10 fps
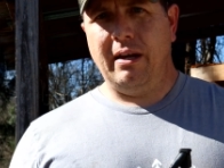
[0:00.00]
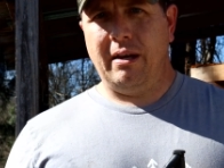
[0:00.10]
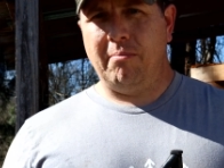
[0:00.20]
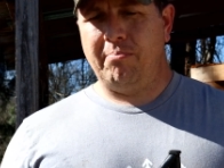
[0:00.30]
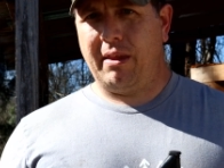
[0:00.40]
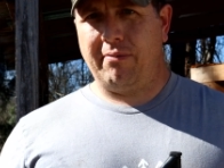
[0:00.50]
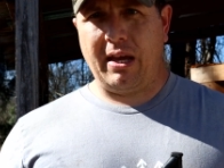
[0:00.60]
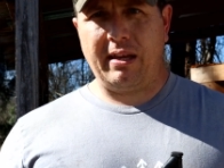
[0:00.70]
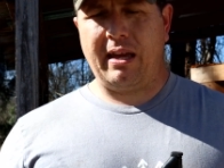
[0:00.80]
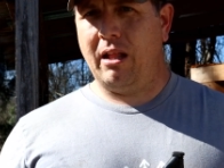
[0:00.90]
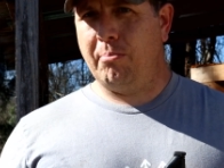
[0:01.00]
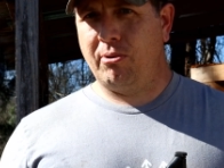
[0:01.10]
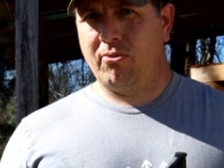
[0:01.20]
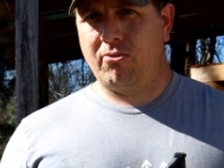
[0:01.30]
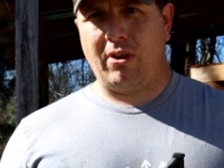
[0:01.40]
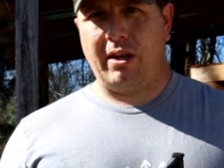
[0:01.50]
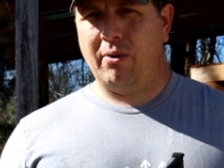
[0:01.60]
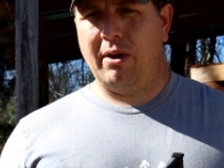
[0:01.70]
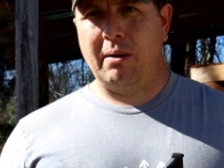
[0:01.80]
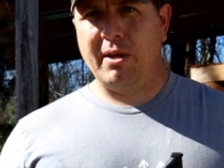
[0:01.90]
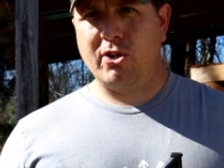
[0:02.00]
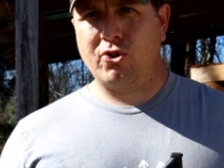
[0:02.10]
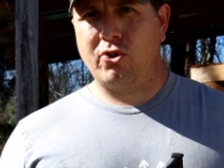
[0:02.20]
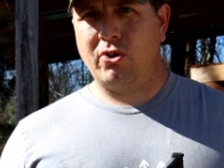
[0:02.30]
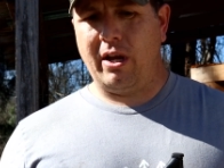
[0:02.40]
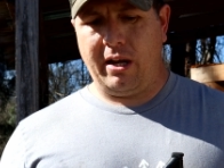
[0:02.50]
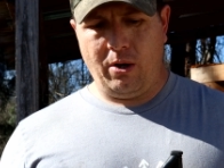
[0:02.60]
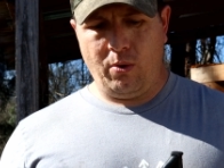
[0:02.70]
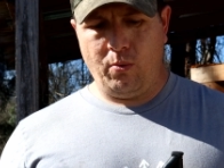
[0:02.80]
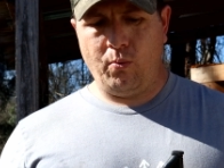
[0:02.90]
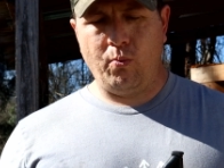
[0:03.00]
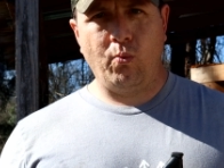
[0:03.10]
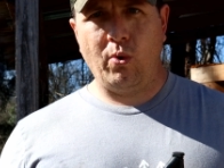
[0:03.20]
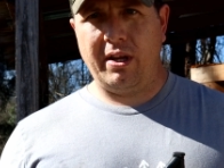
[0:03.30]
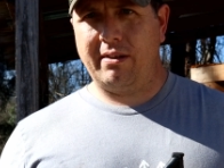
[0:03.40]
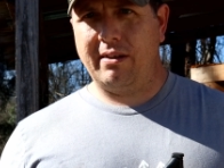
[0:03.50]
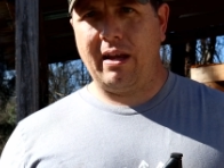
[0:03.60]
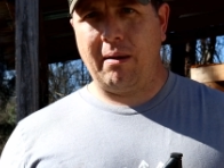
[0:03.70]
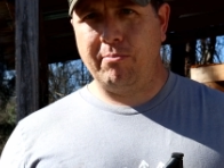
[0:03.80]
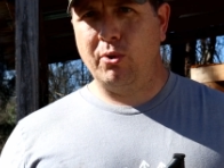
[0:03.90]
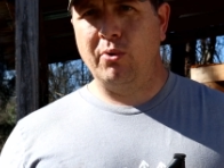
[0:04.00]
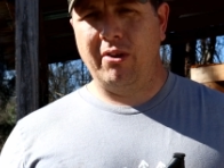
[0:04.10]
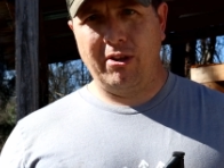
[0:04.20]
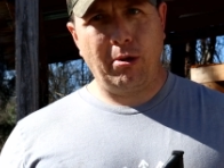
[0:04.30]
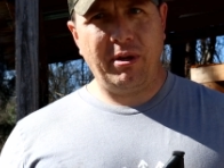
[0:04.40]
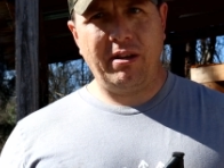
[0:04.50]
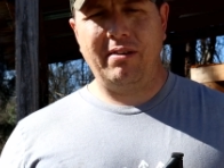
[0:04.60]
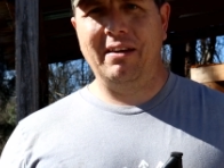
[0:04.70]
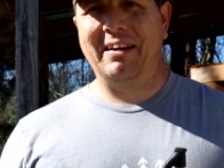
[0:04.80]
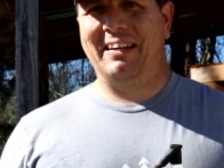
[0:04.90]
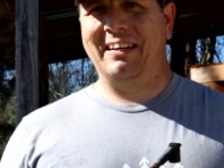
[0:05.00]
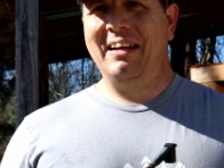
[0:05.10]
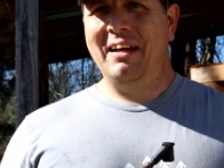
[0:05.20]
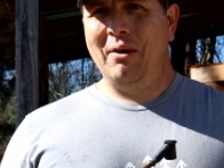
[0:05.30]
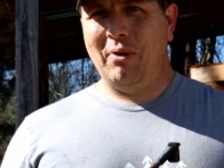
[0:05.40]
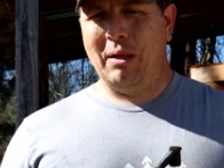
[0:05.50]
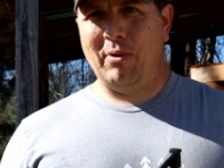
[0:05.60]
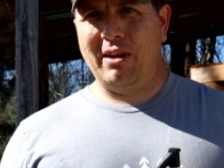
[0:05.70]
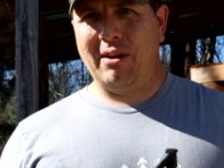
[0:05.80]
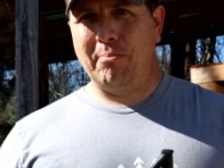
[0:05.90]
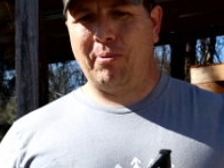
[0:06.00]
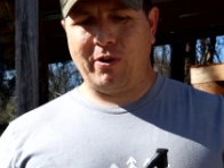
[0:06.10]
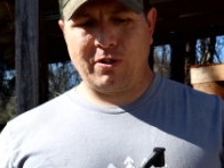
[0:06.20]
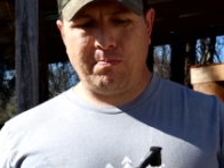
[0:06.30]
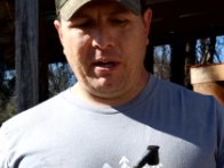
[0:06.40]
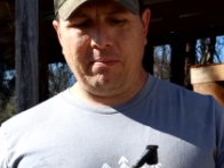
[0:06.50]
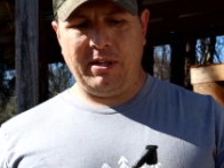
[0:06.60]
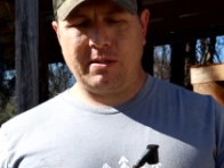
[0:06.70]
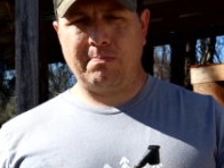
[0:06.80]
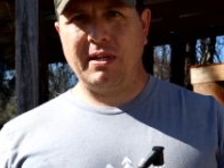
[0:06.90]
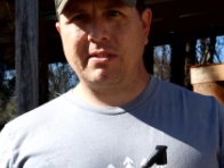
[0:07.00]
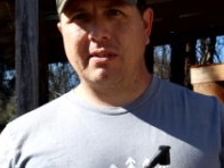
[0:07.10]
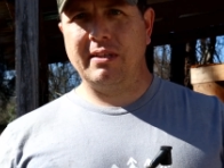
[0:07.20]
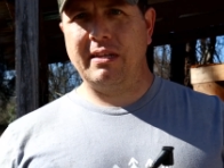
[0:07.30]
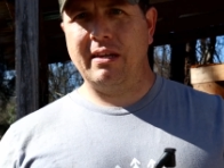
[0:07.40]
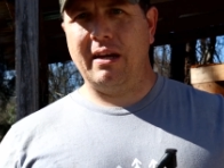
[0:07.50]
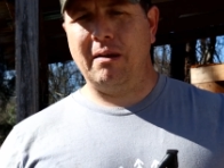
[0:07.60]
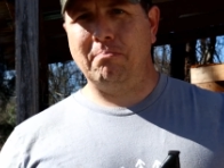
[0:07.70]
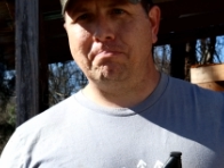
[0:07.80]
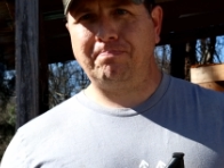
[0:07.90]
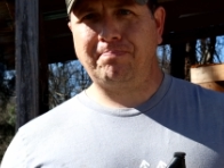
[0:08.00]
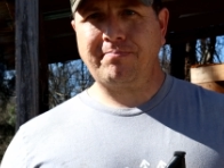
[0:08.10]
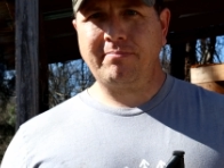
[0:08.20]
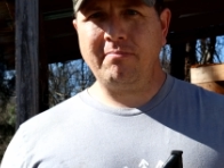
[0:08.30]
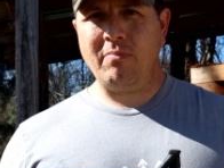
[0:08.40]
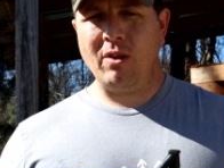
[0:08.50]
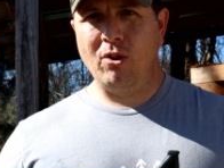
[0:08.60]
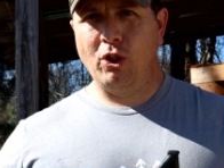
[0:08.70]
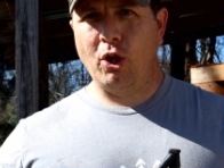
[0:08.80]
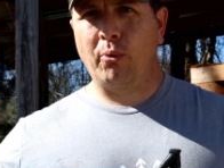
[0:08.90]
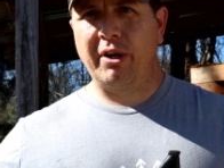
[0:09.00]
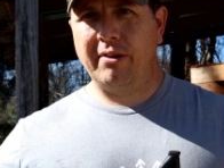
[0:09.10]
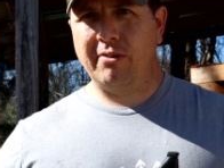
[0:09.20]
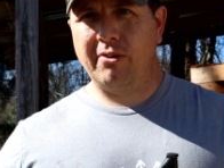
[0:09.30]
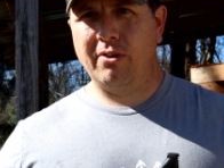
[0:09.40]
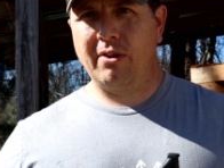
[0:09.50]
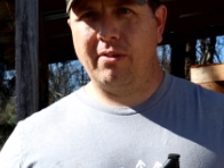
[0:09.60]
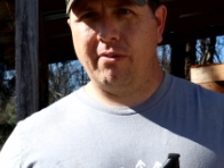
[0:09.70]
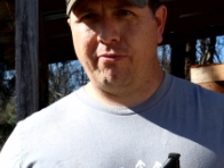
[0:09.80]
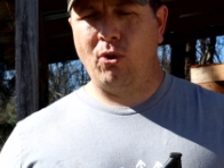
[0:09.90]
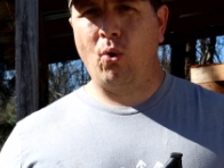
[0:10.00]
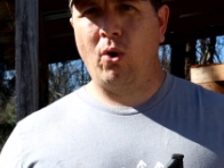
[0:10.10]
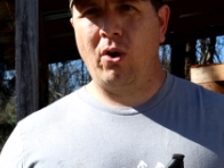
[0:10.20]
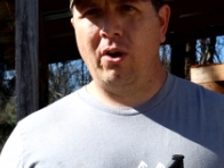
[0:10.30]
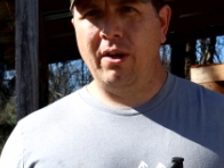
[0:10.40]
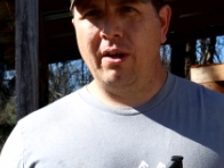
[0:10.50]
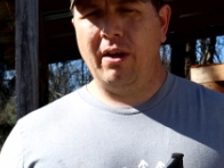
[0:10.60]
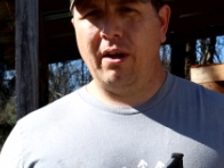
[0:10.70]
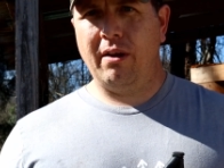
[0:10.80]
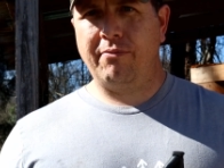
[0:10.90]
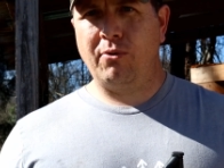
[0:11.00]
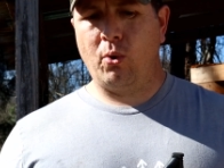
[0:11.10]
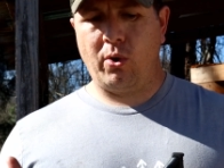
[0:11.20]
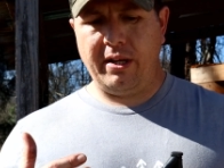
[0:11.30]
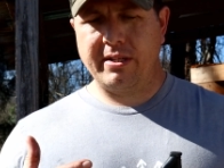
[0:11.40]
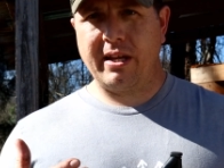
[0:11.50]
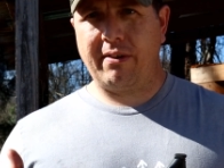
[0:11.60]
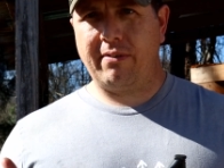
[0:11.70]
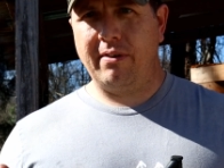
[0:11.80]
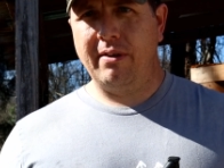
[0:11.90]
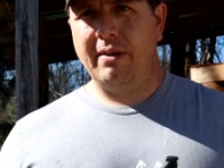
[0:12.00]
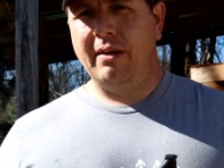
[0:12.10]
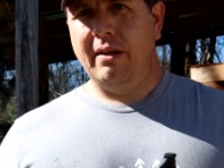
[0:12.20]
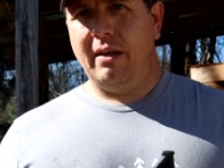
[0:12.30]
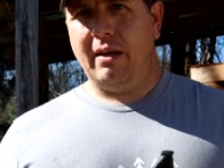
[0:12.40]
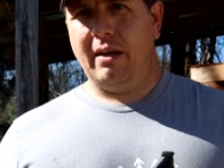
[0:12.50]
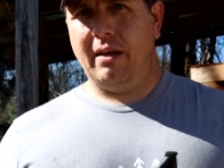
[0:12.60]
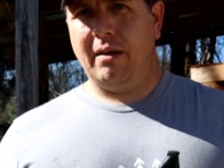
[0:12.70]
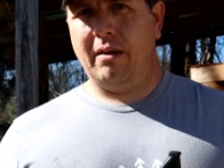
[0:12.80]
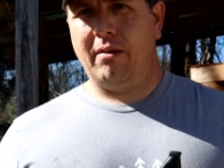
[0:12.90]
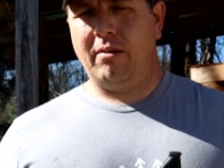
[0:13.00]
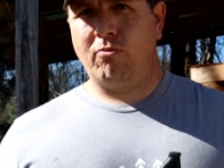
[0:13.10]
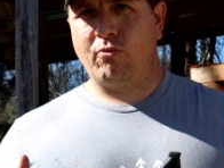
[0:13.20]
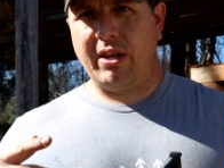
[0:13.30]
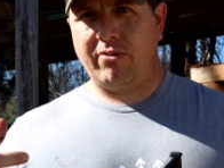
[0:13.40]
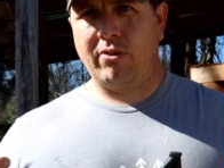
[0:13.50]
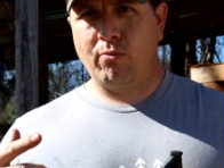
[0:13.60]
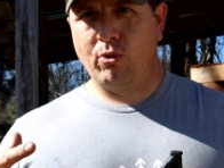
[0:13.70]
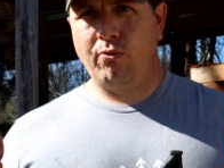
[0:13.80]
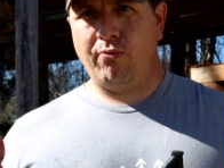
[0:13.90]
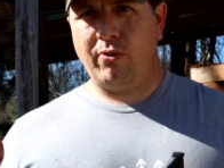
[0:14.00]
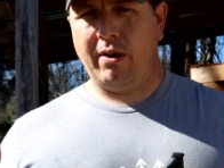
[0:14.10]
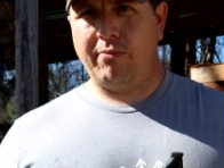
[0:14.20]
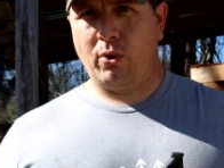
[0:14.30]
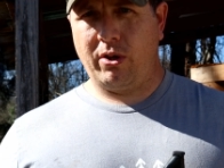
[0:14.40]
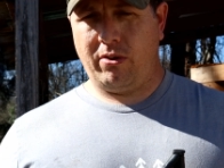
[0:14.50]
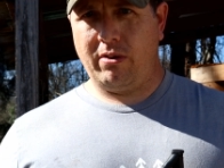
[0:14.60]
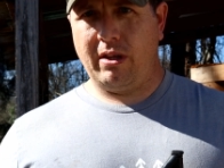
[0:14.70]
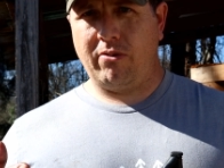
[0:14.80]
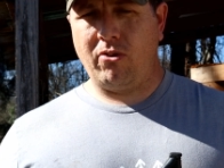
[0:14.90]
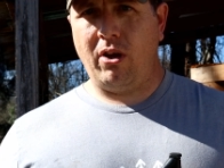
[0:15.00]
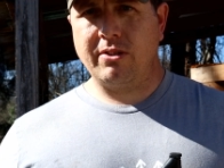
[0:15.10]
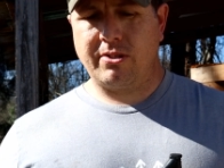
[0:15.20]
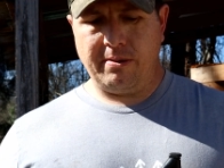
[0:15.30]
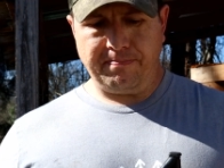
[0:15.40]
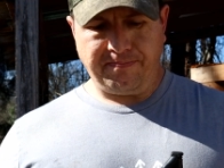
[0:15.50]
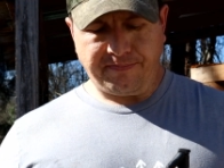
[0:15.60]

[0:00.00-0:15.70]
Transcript: I've got calipers, I know how to measure, I know what I'm doing a little bit while I'm waiting on the parts, but it's basically lowering the floor of your intake, raising the roof of your exhaust,